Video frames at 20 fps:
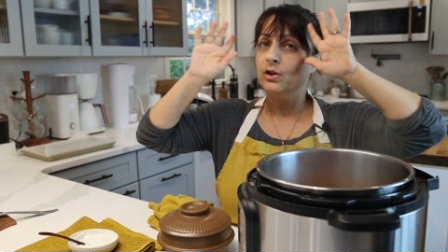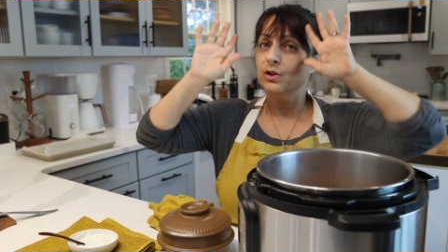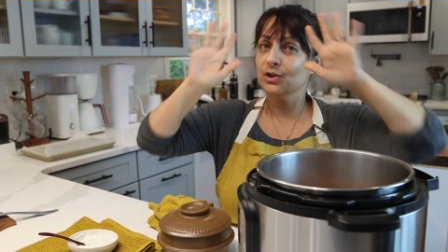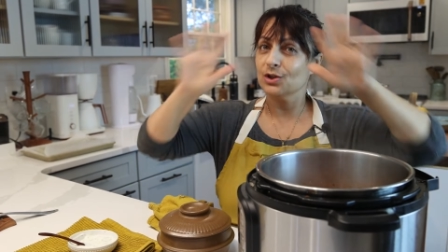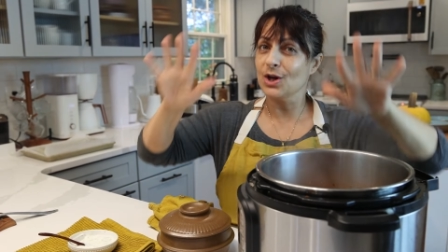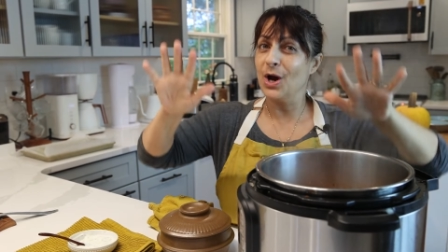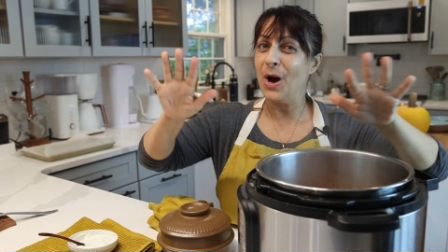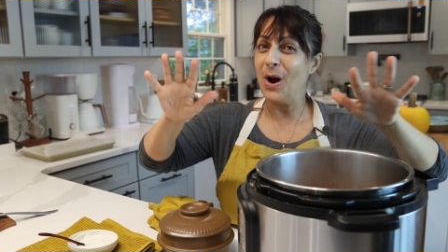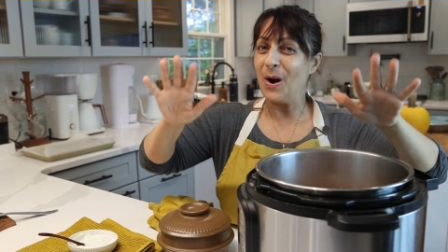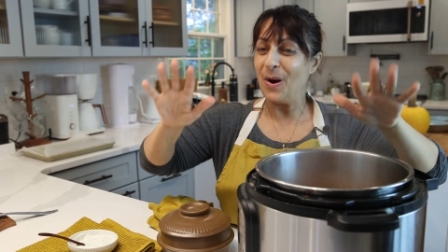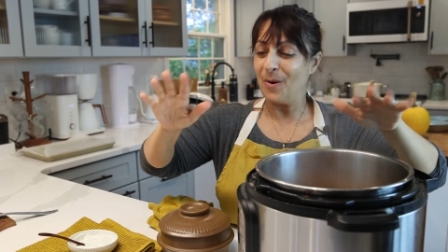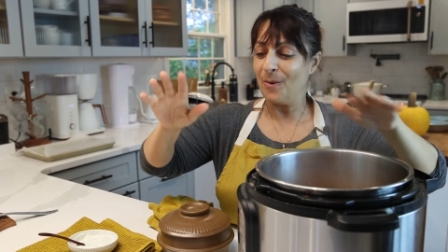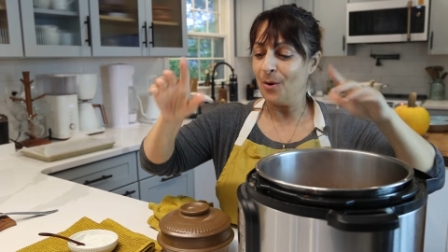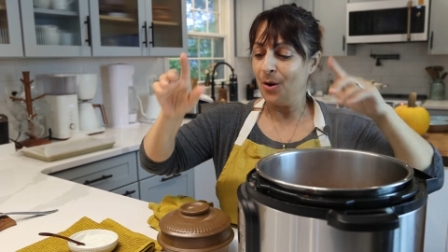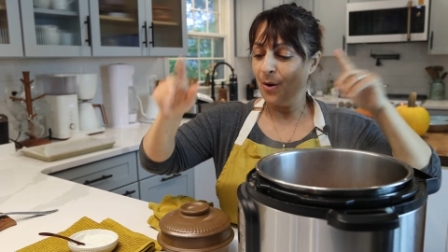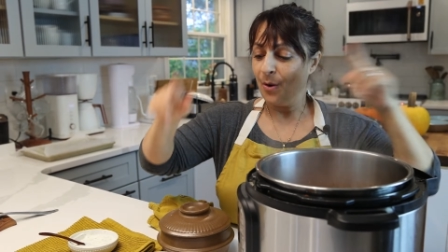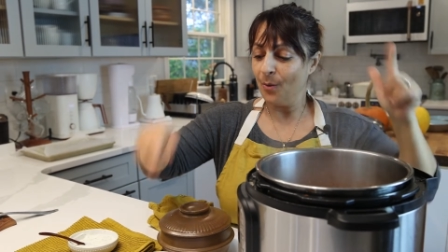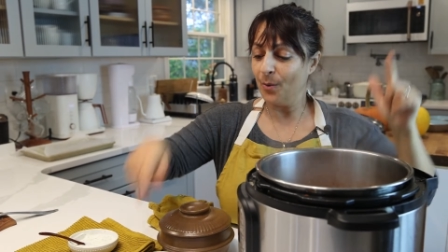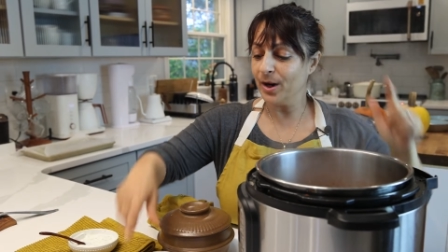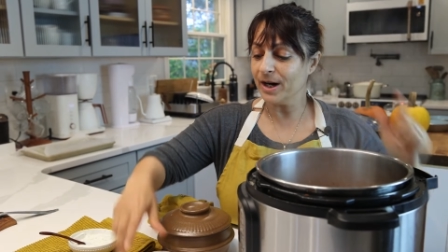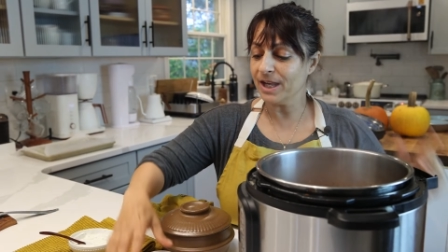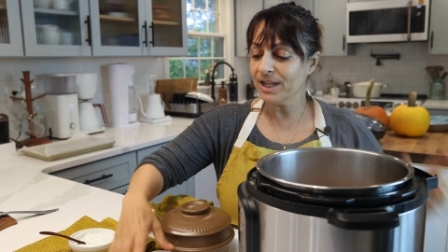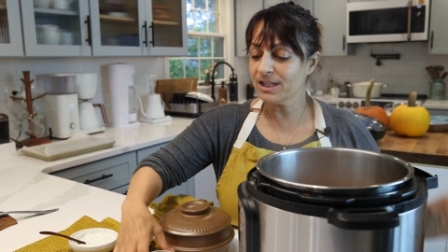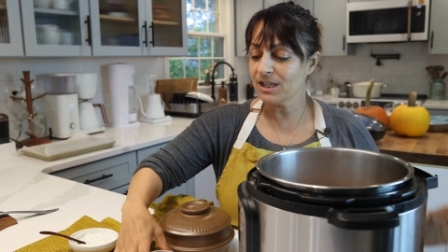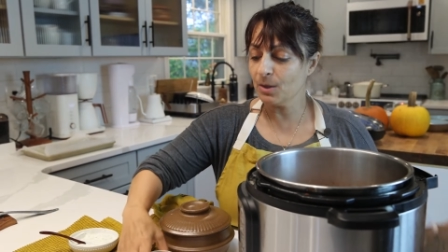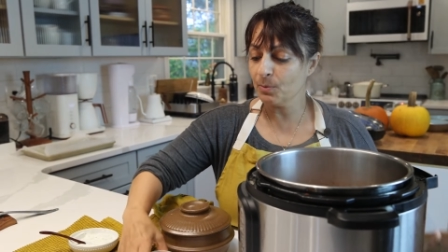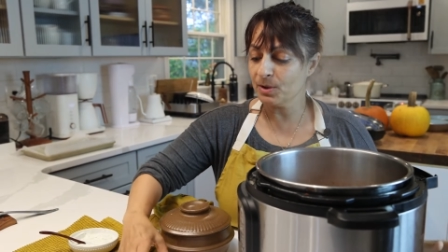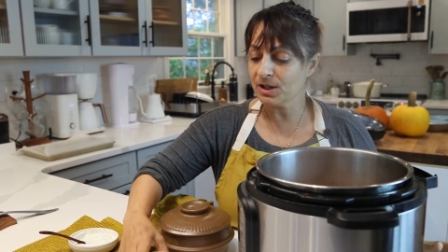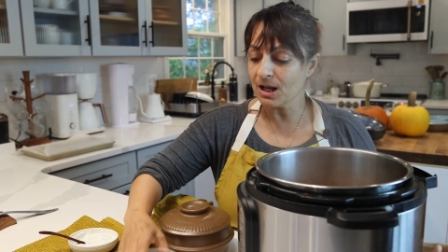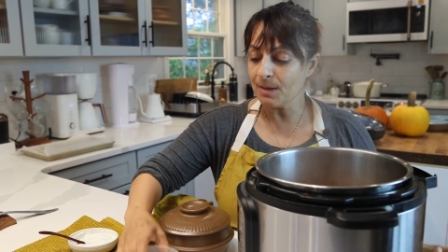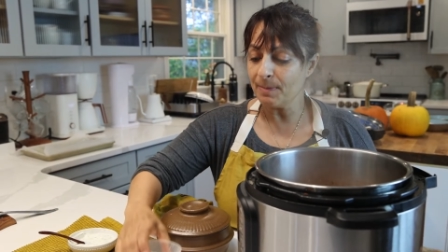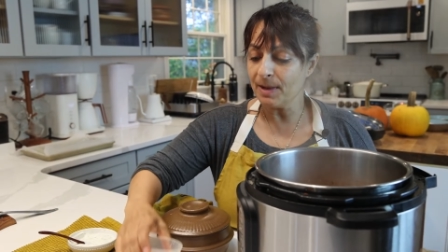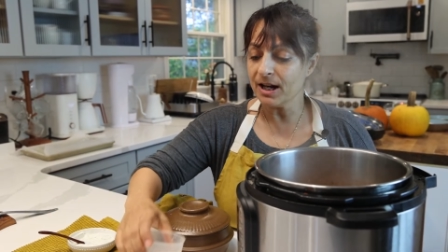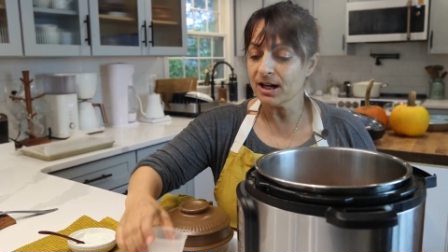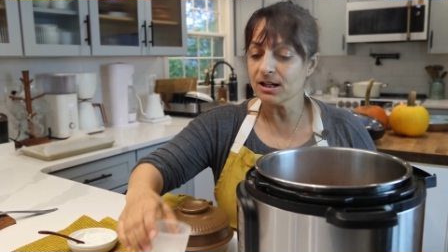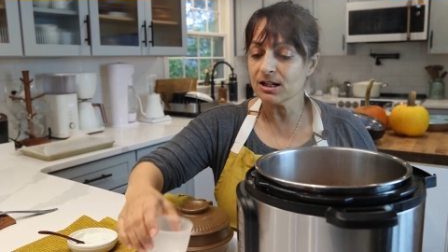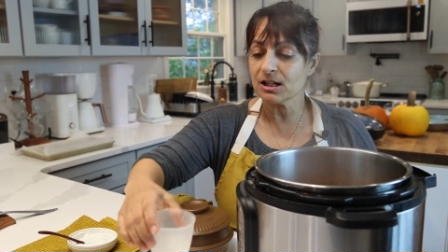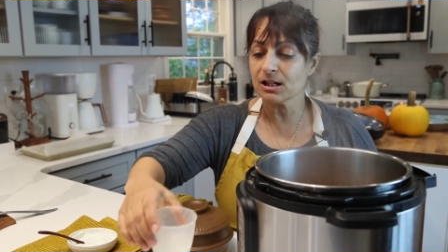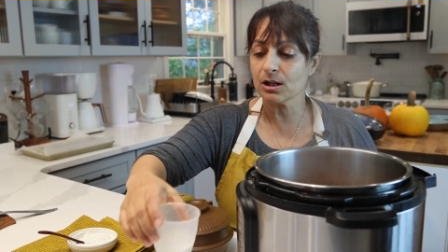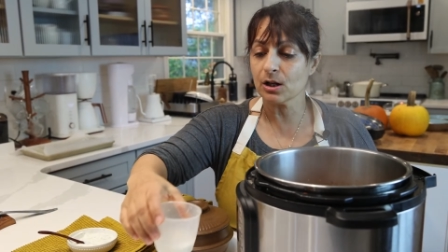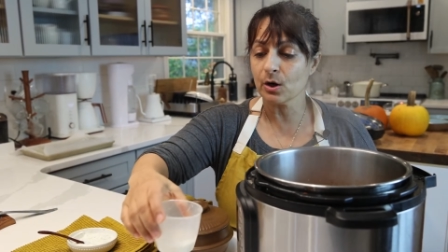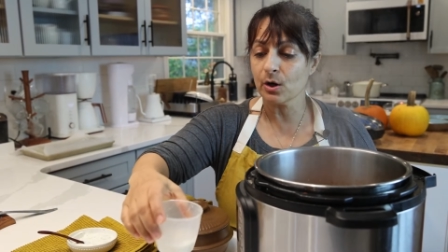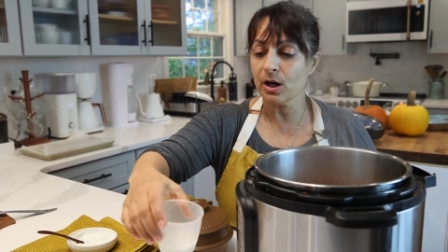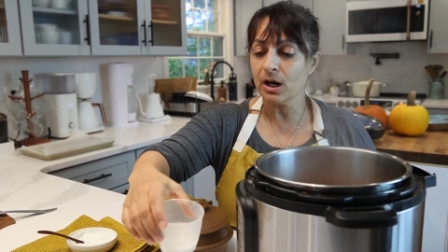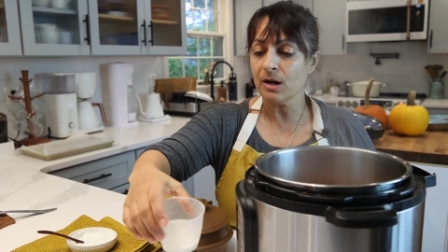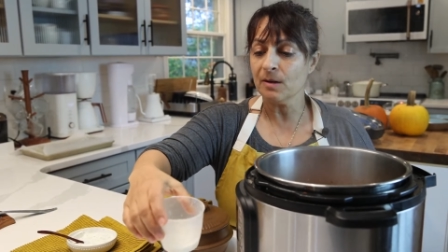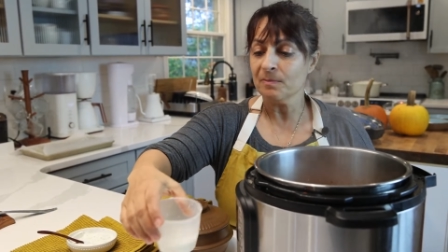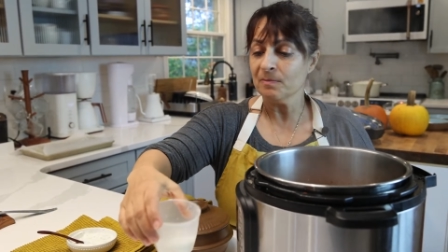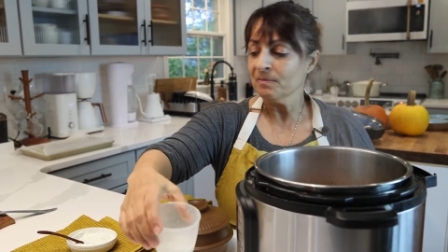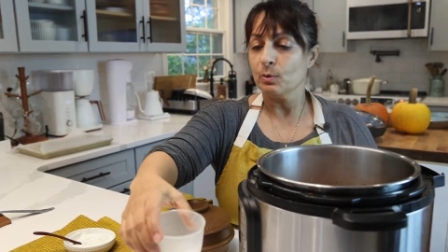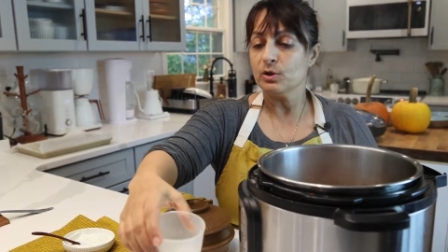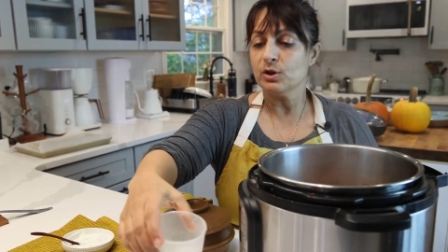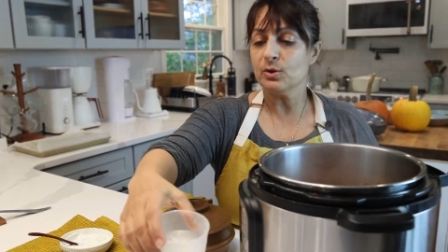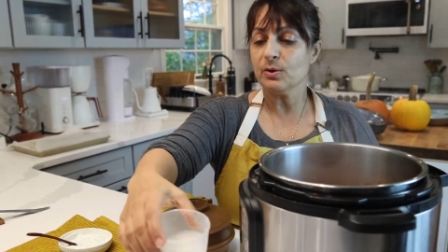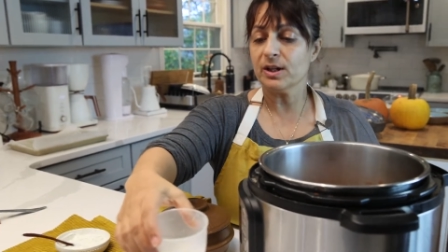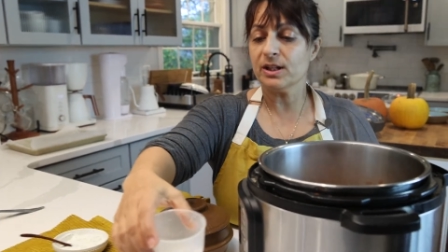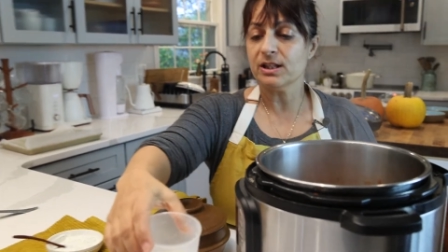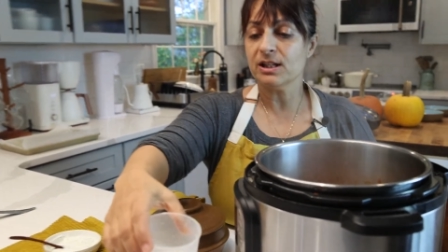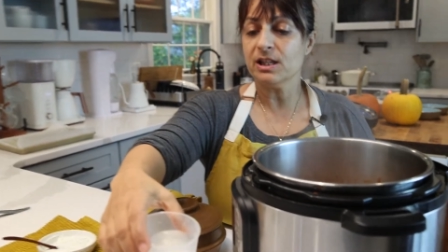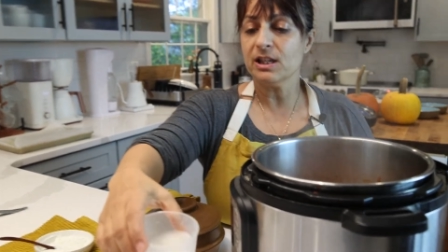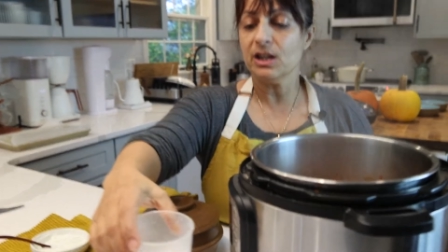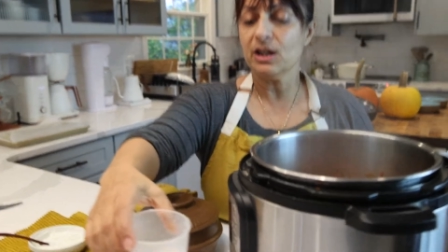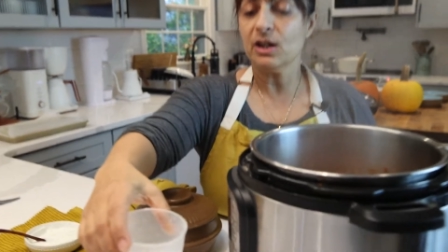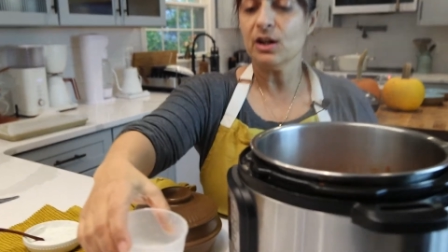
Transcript: So what I did was I made a slurry, which you can see